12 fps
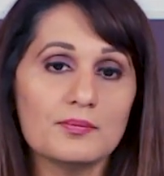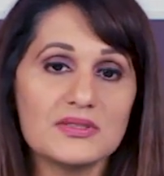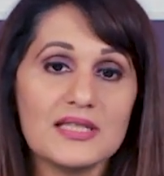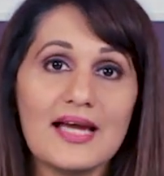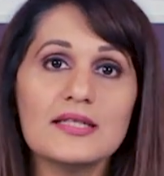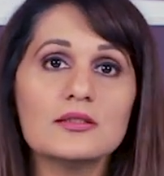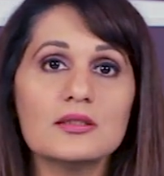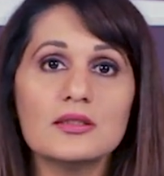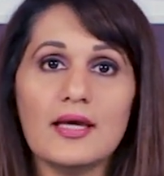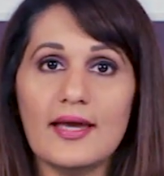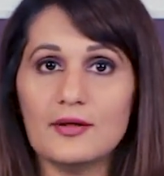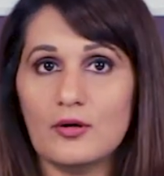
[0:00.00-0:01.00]

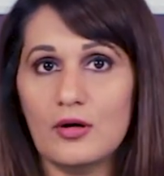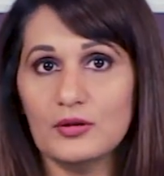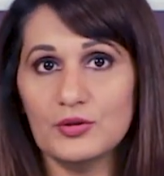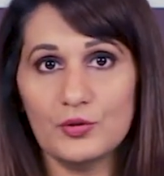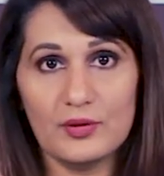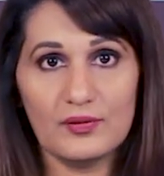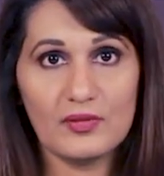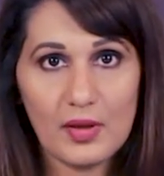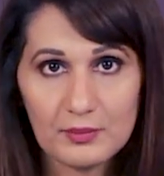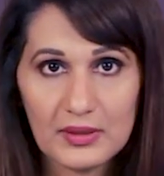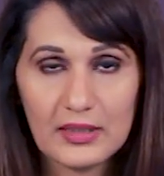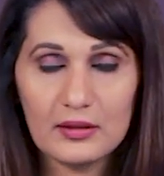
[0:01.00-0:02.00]
title and on your
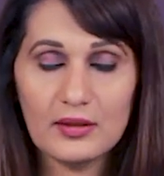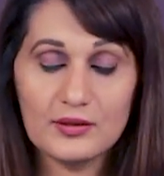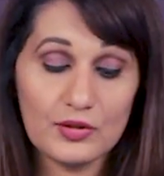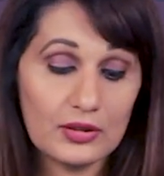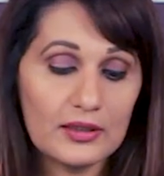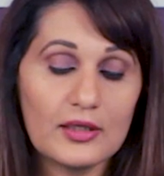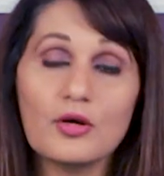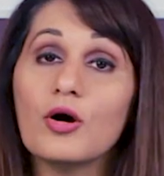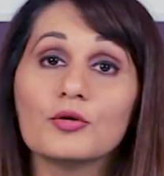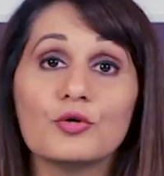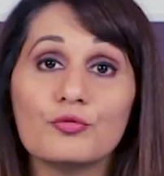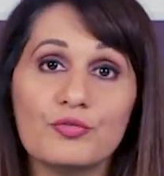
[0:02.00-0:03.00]
thumbnail, and they're clicking
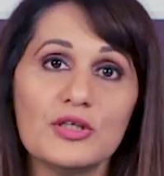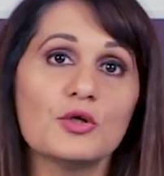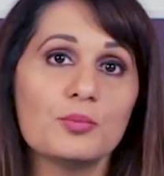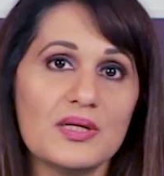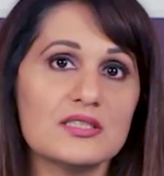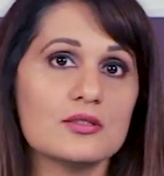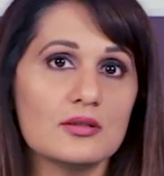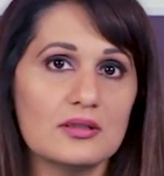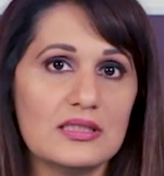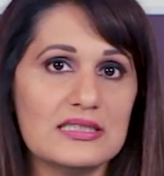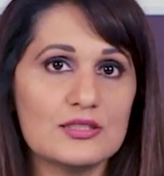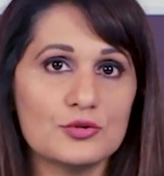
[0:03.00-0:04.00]
on your video based on
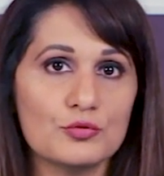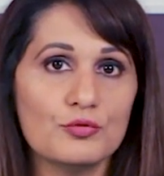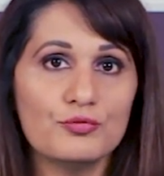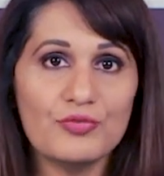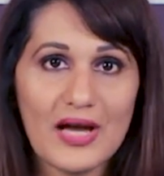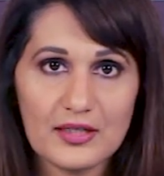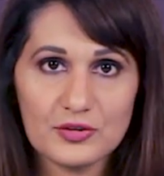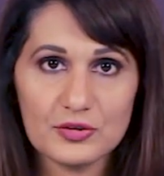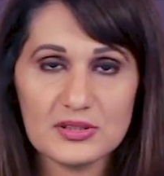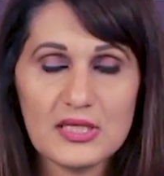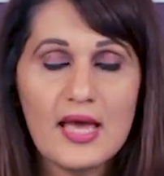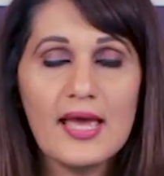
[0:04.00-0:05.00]
these two
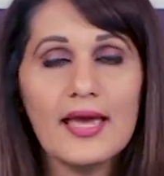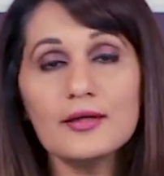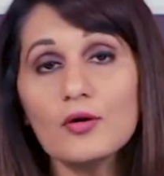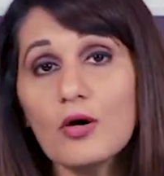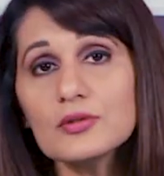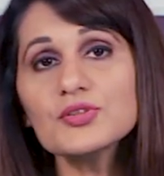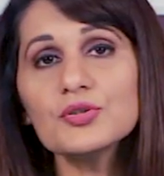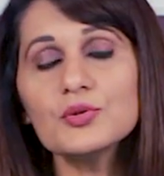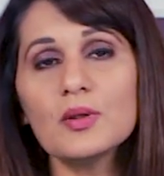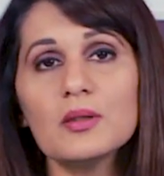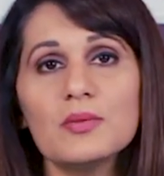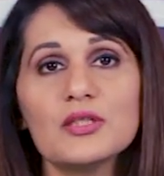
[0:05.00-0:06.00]
factors. And also you
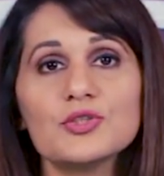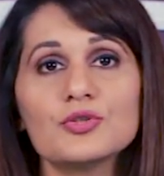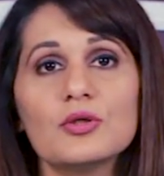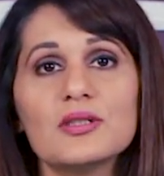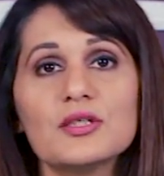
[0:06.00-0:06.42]
want to make sure